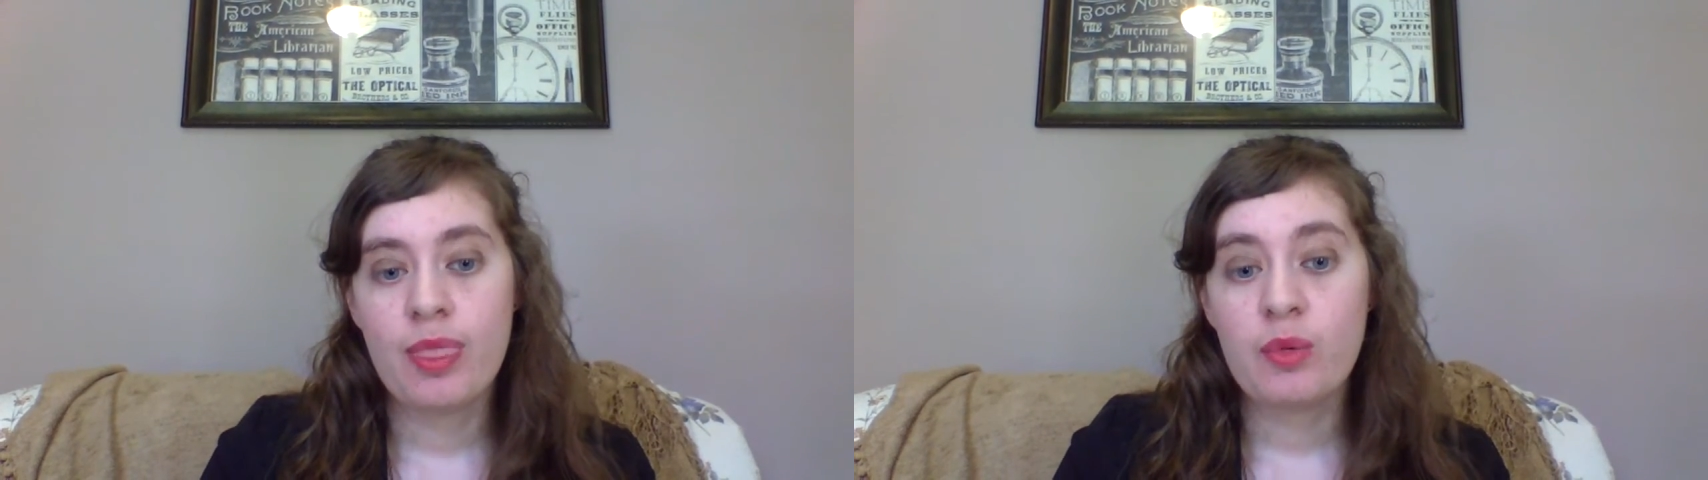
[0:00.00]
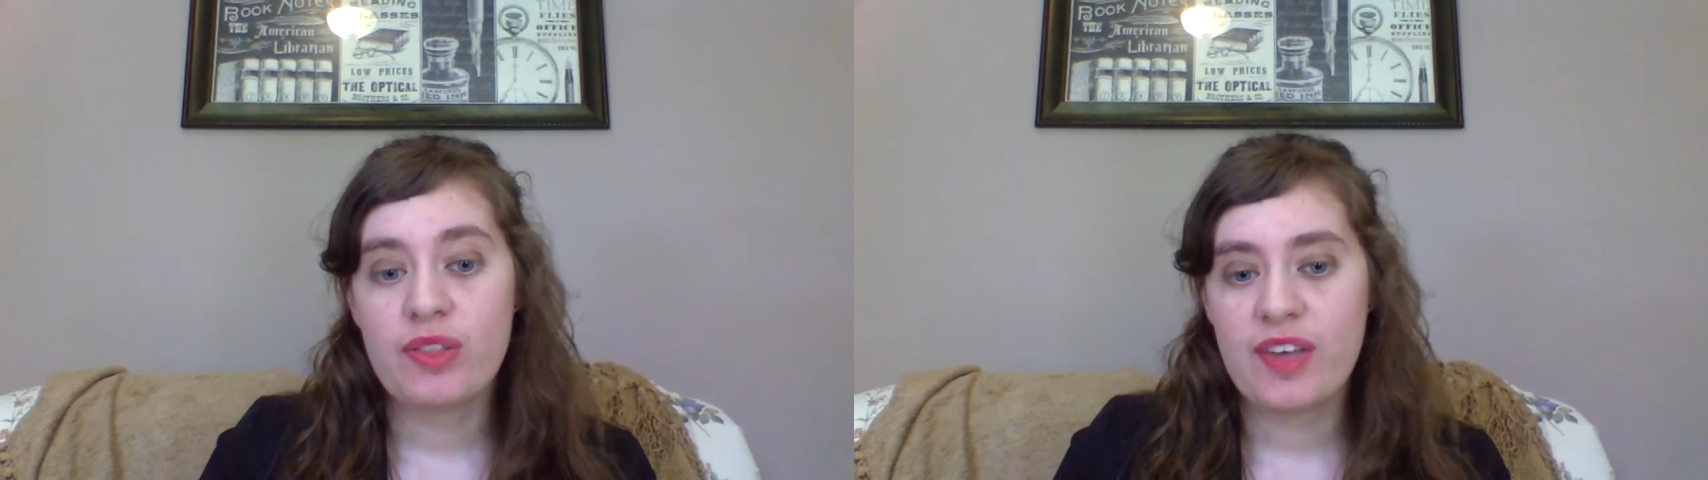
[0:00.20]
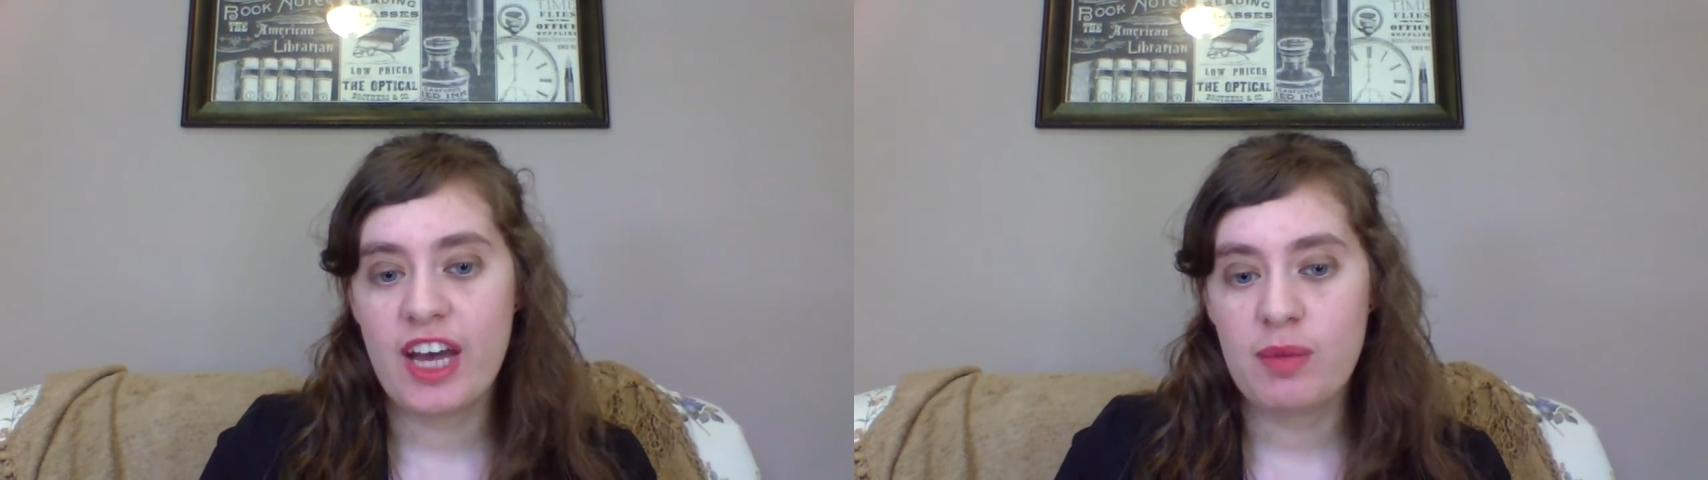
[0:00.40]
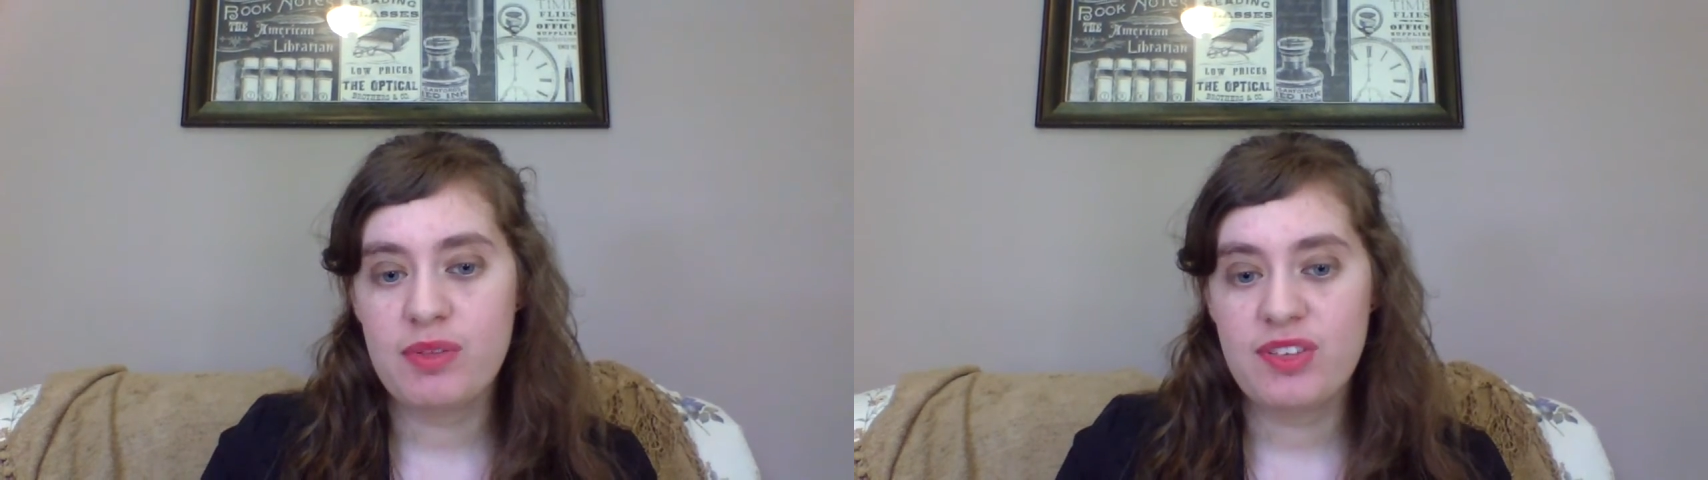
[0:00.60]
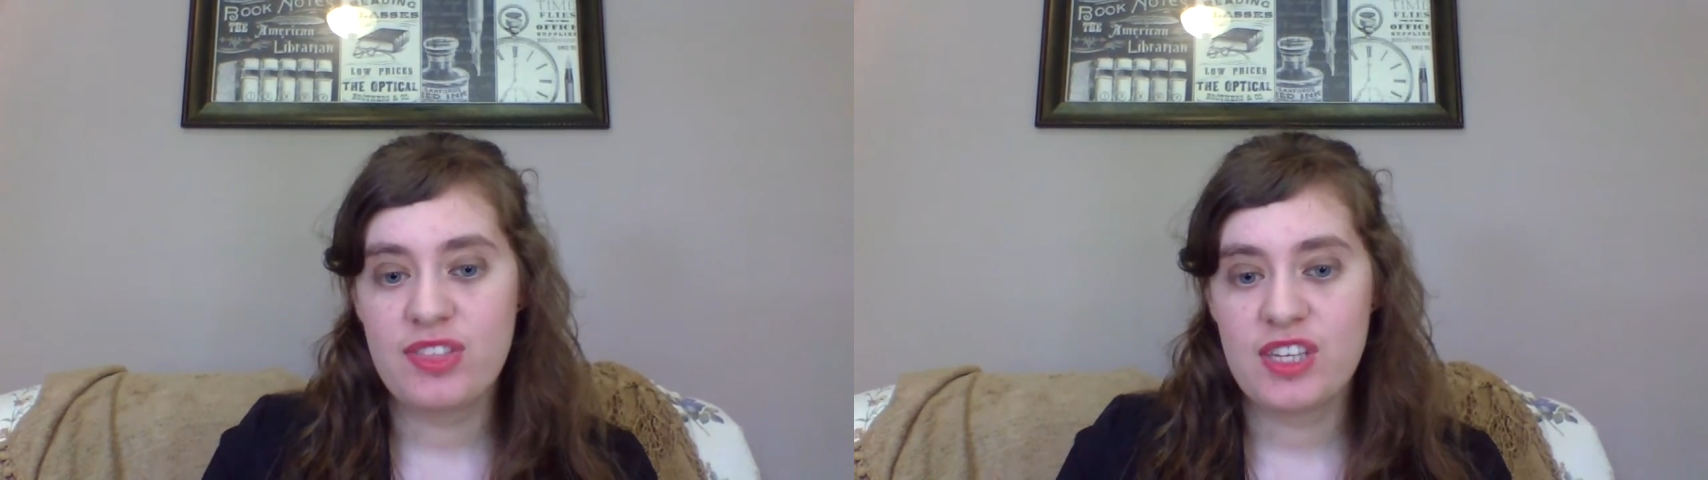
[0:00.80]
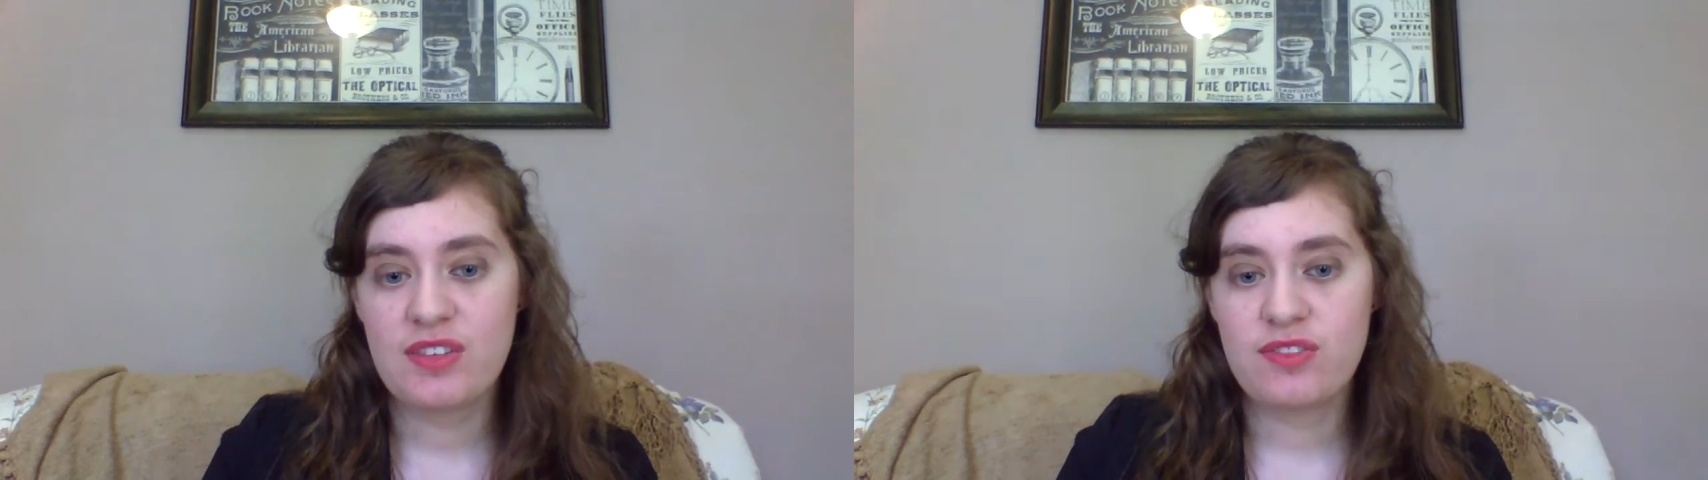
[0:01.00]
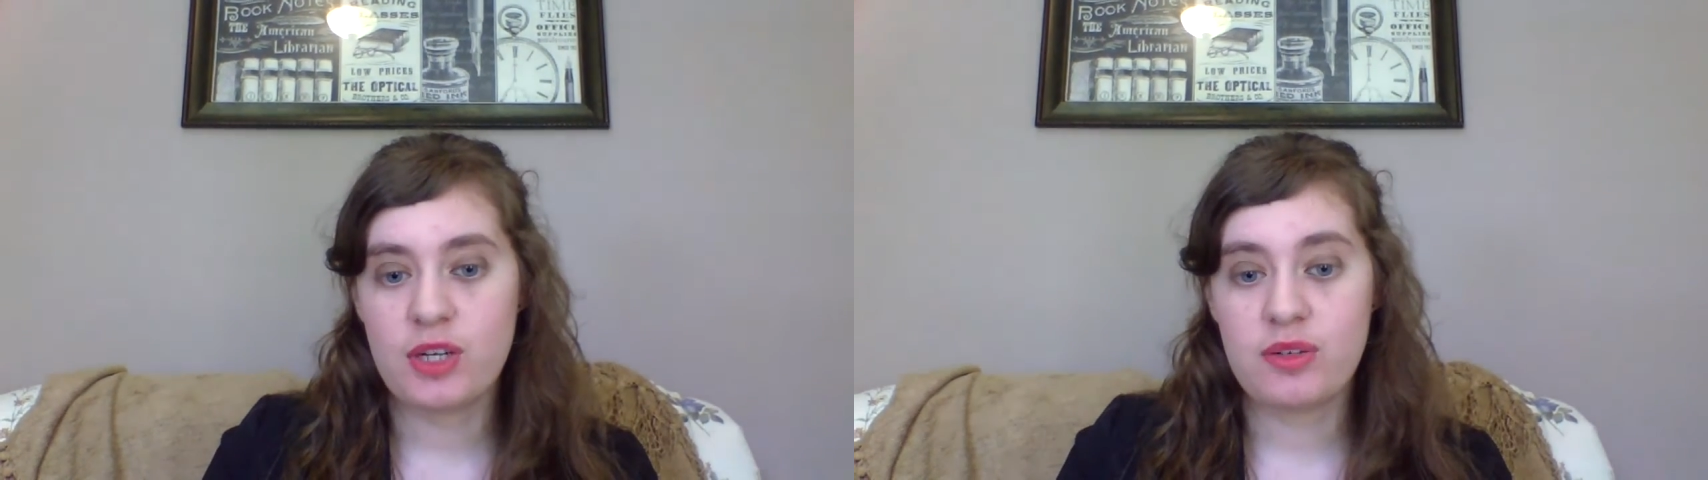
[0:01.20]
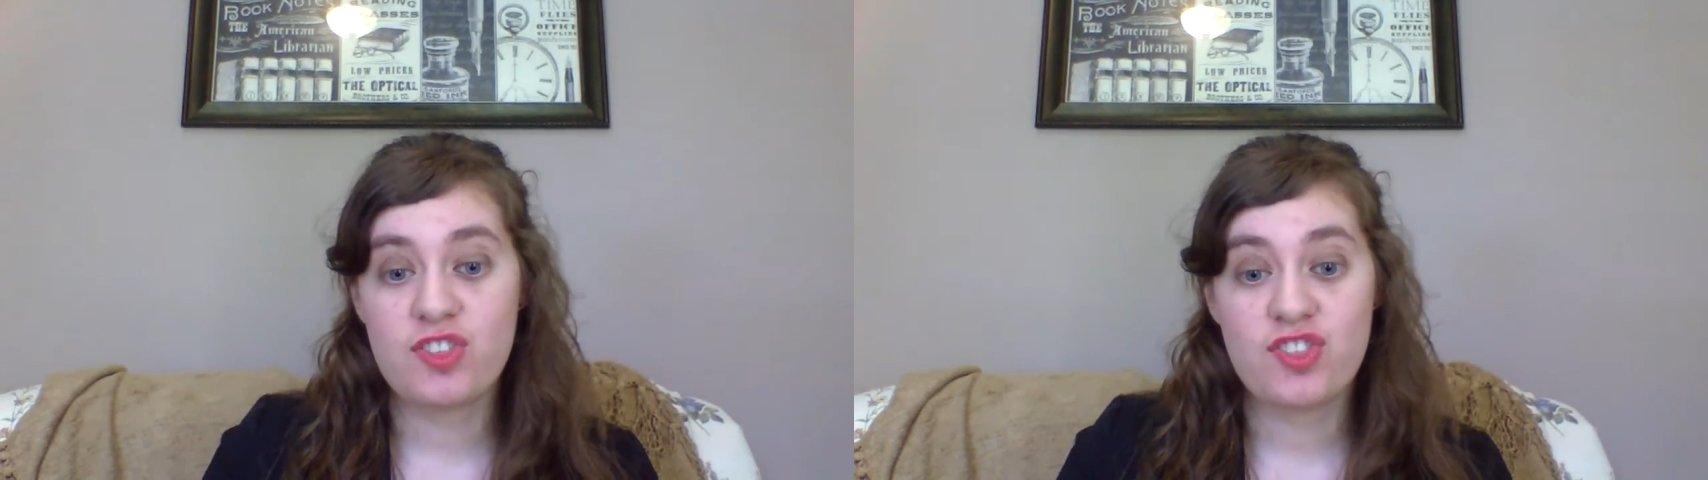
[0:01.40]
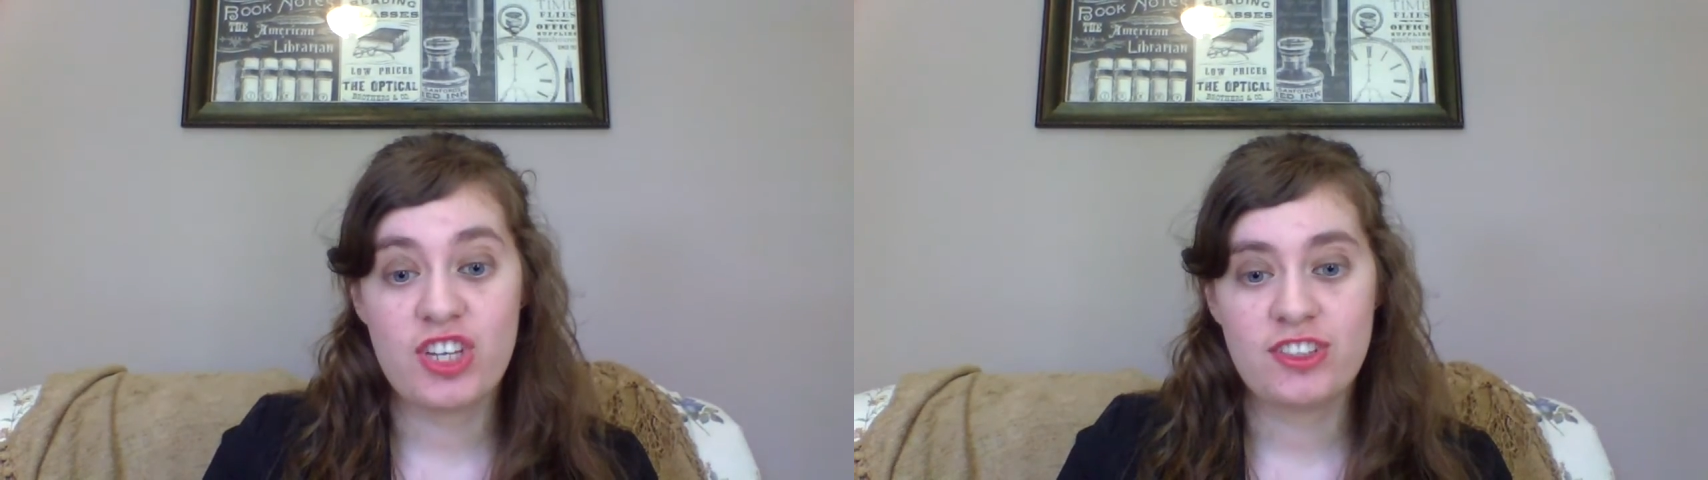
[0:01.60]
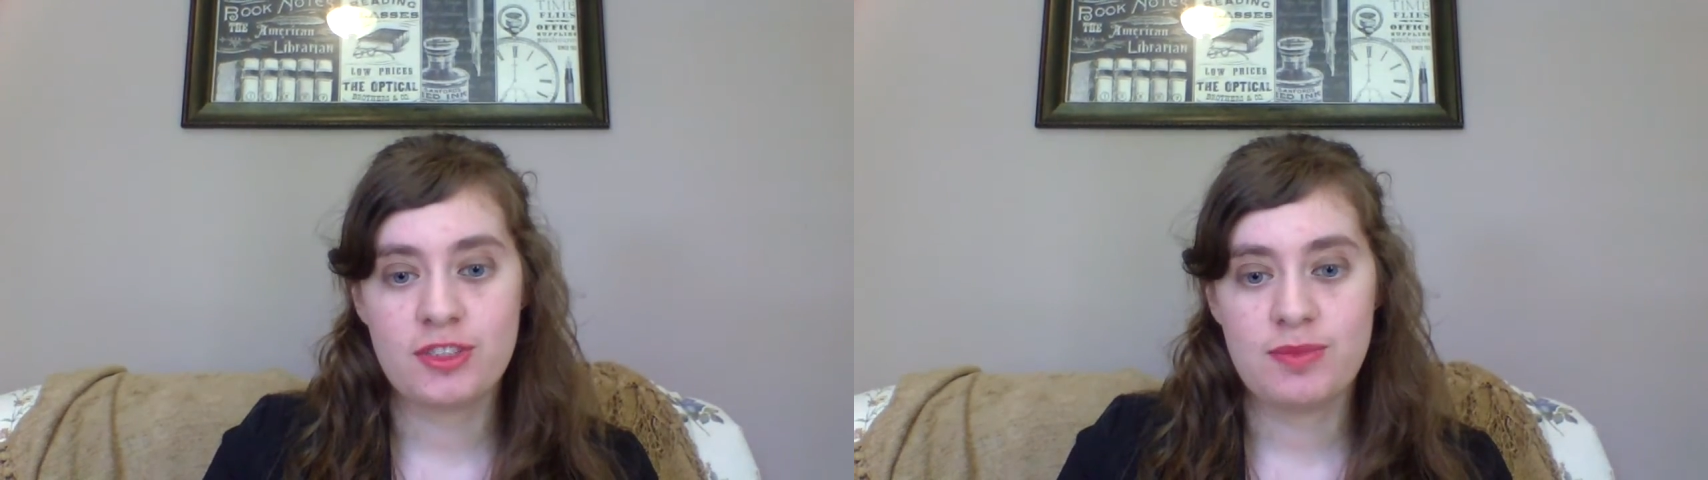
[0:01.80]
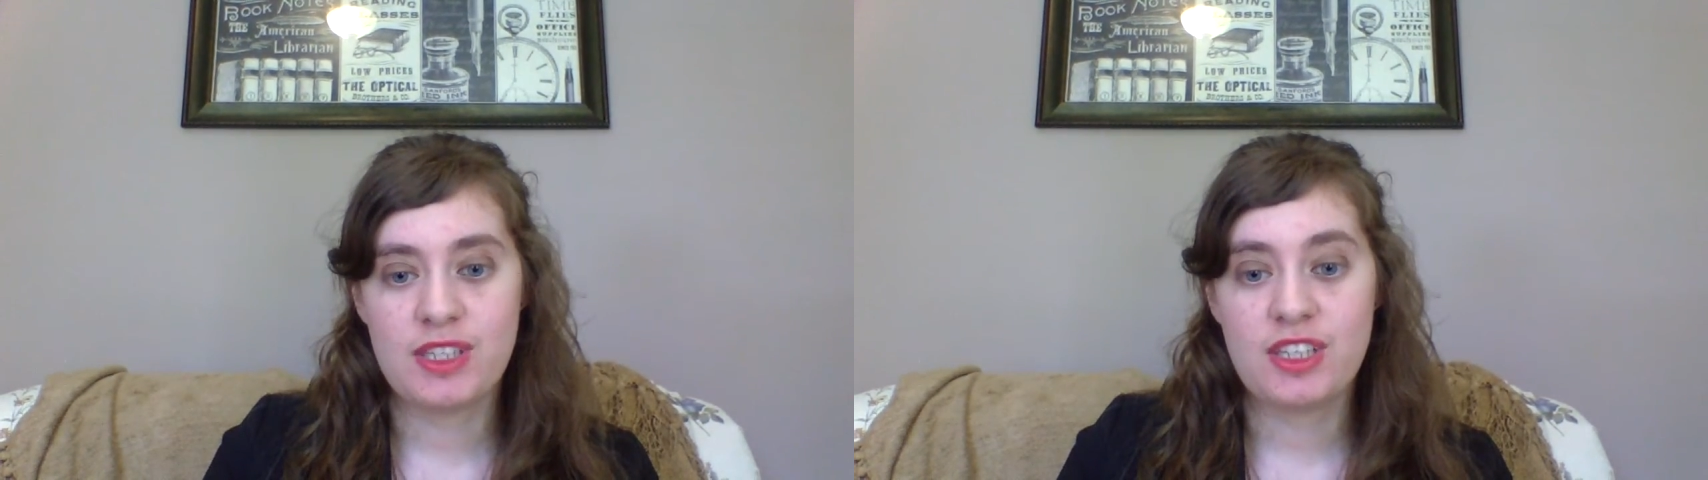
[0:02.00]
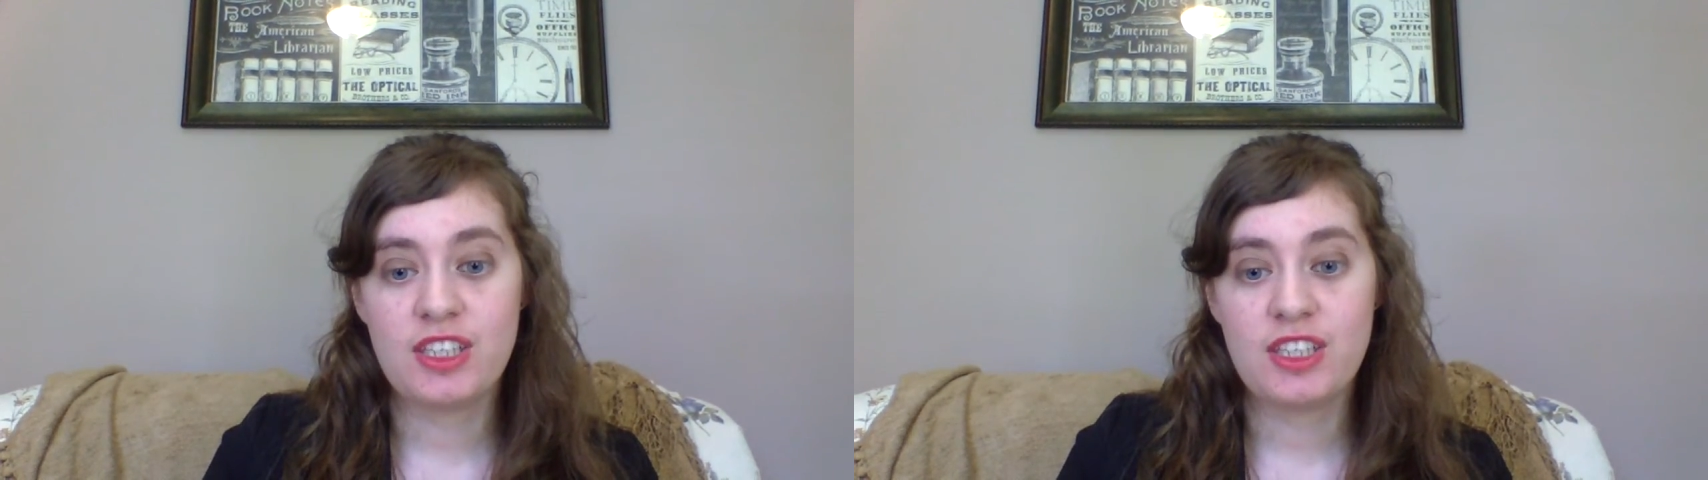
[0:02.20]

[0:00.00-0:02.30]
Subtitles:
With the help of a thief known as Gentleman,